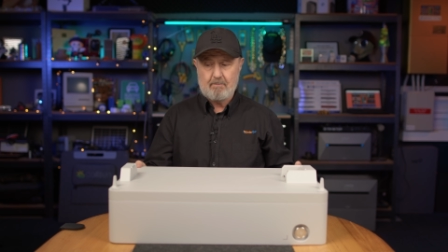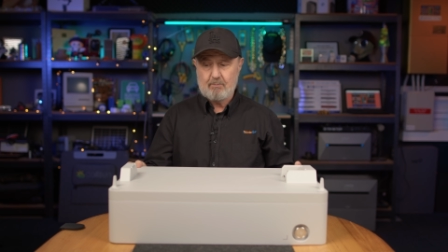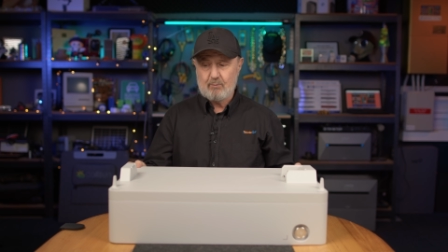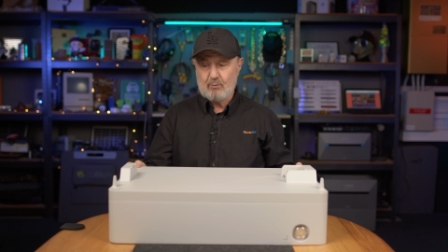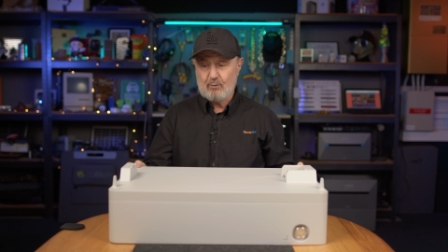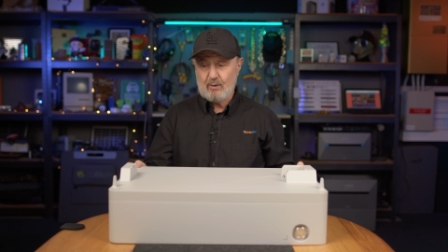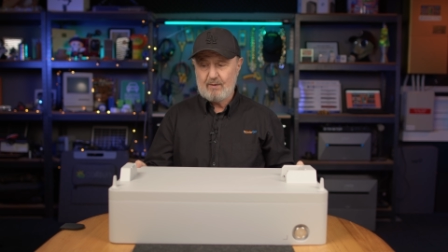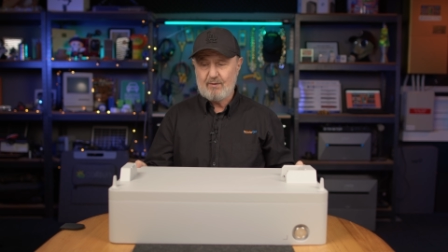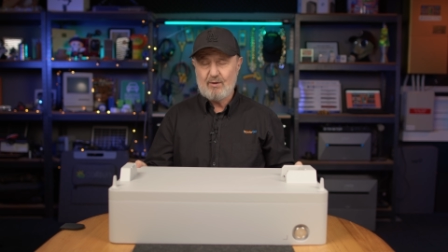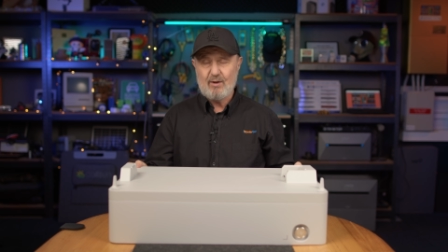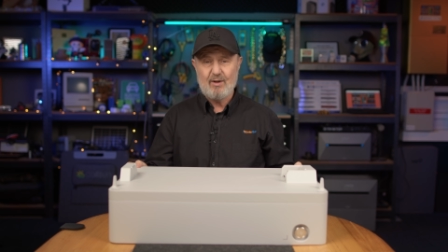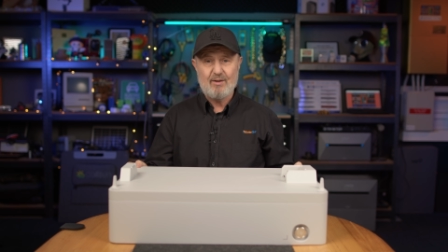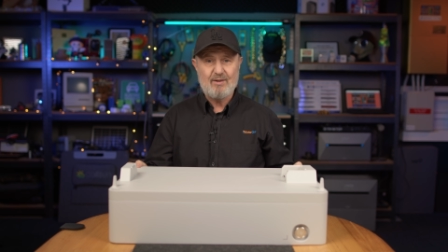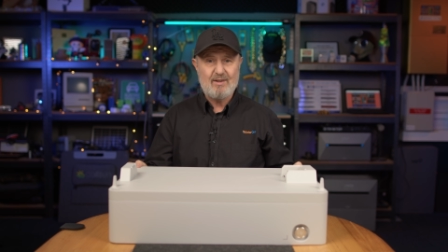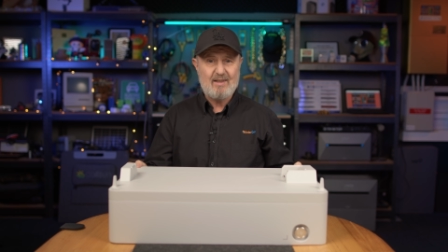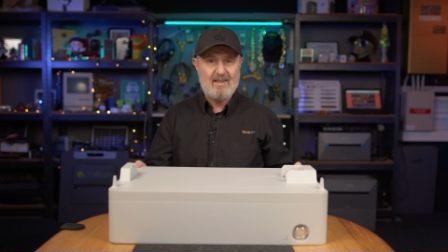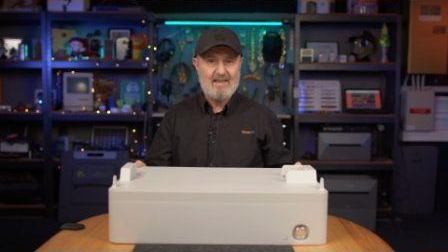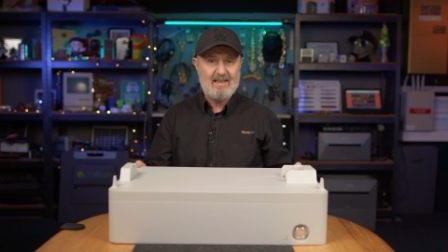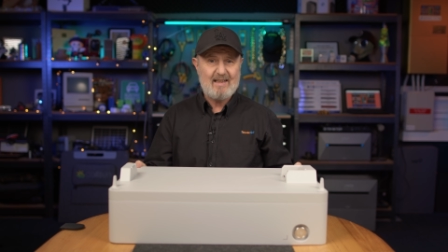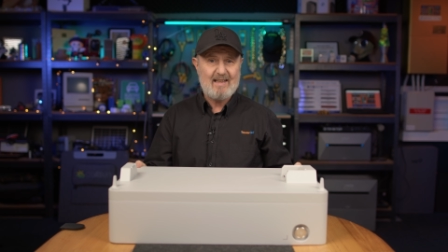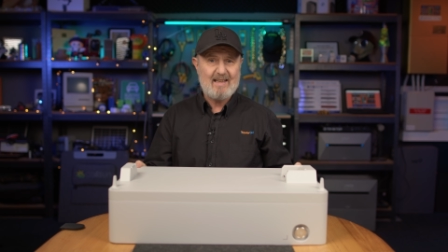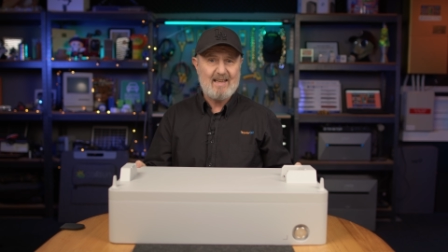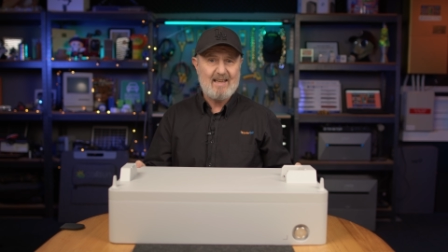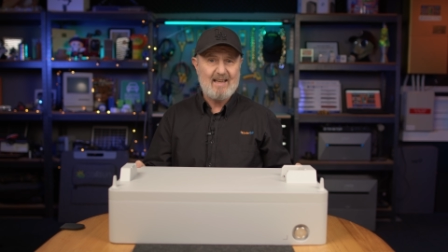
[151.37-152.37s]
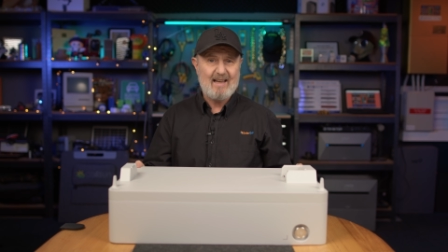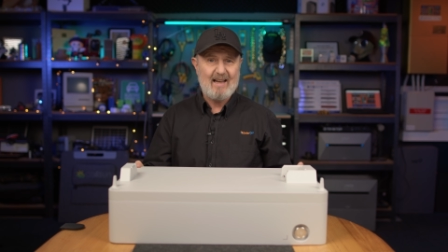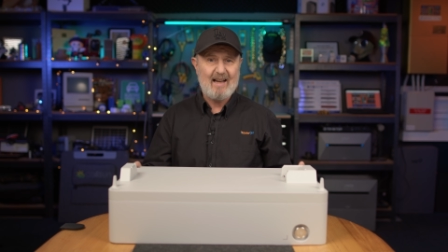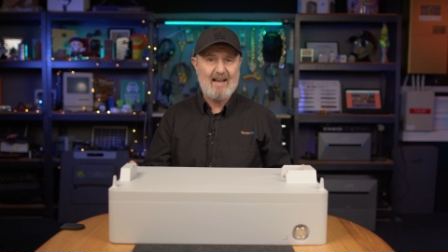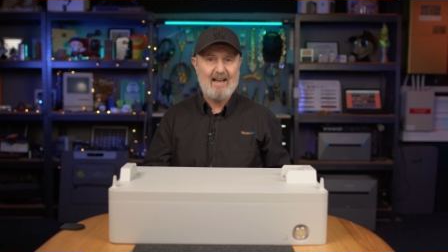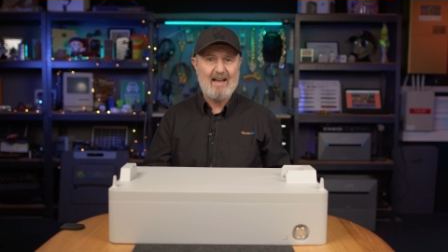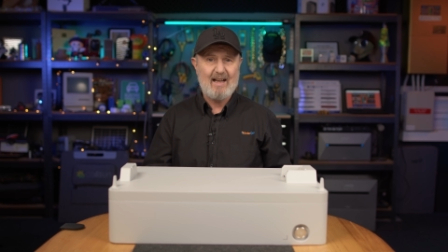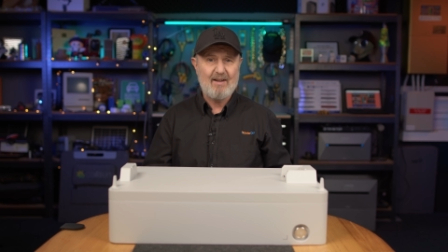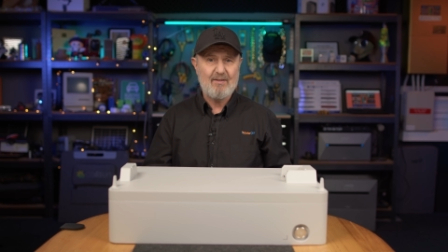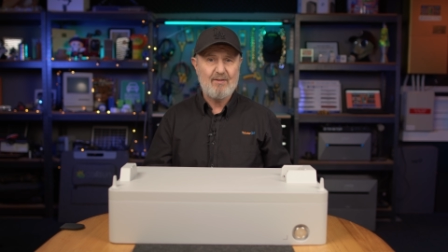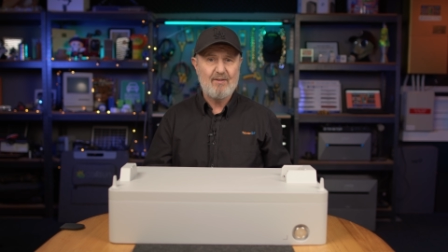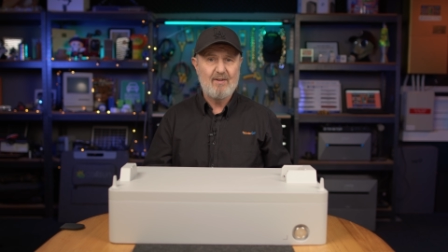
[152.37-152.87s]
we've got nearly
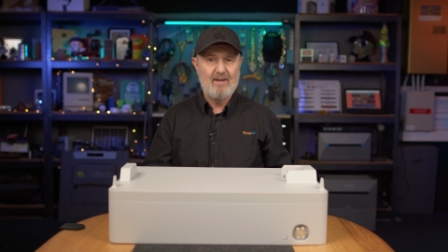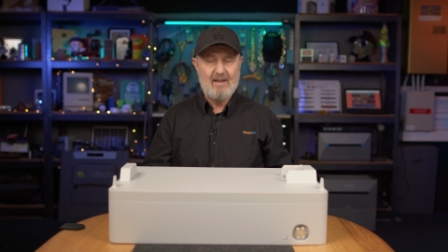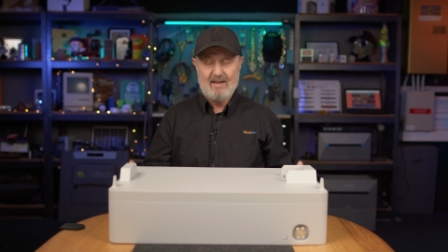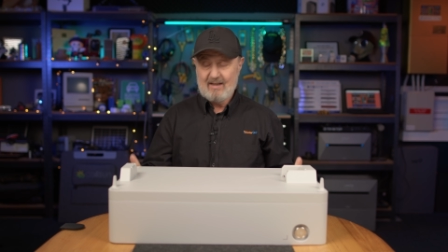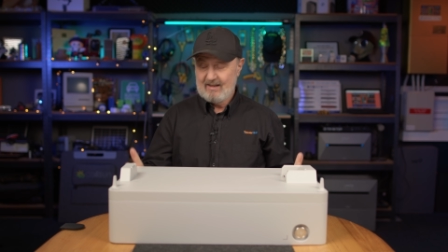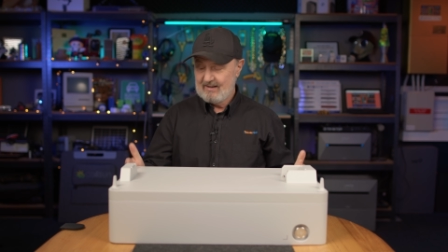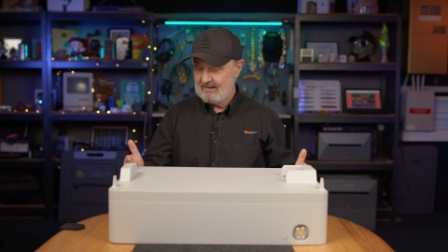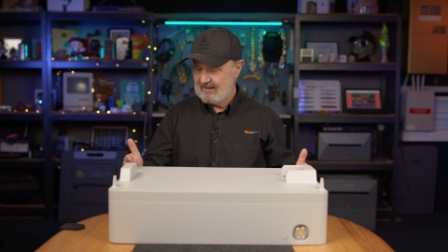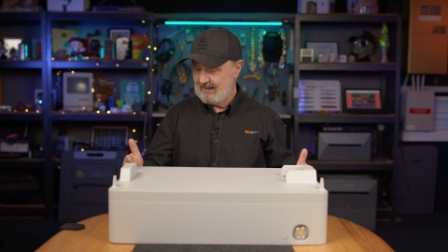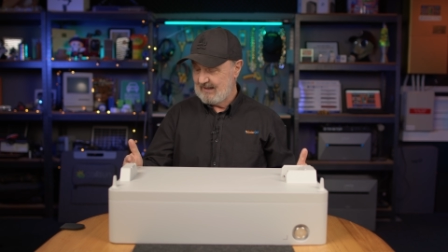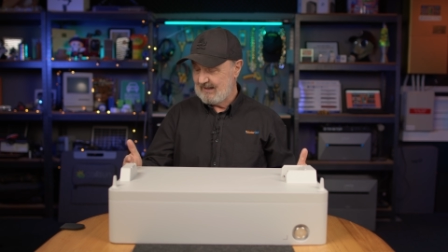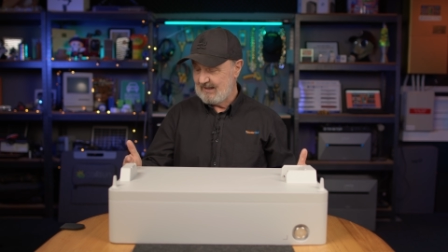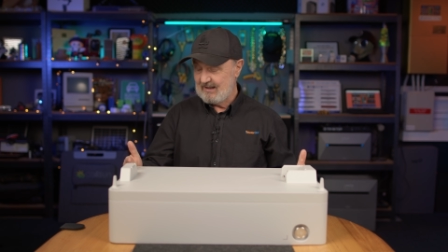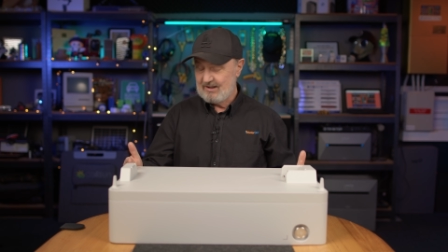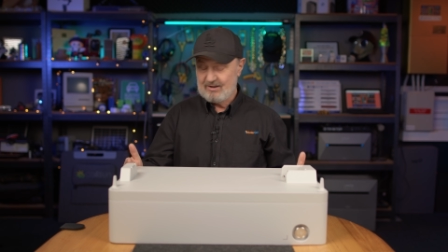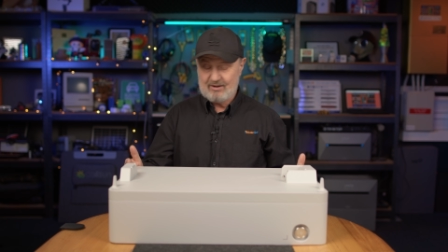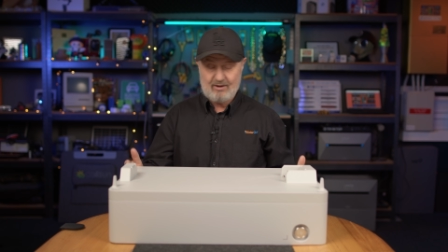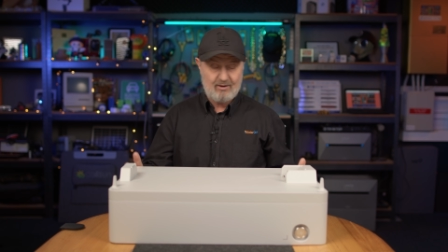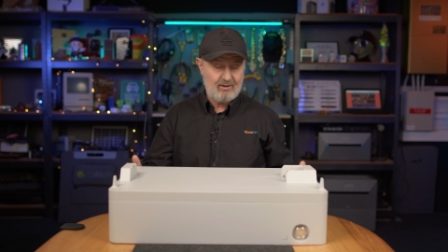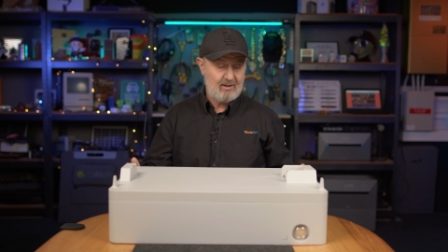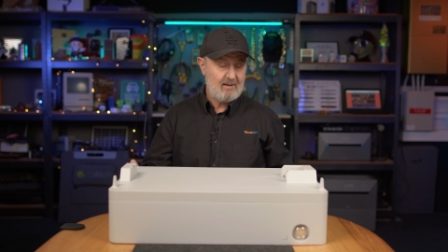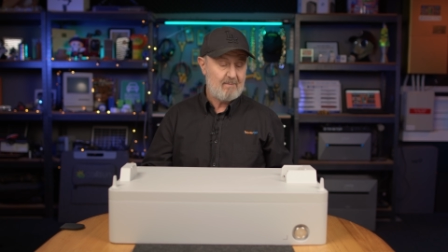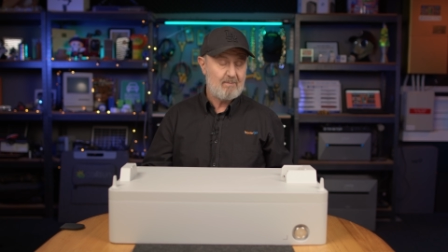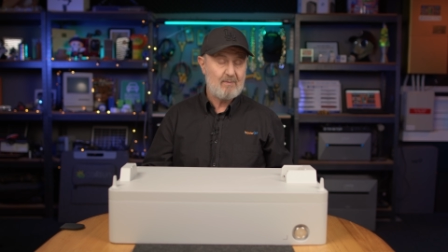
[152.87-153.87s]
half, nearly sorry,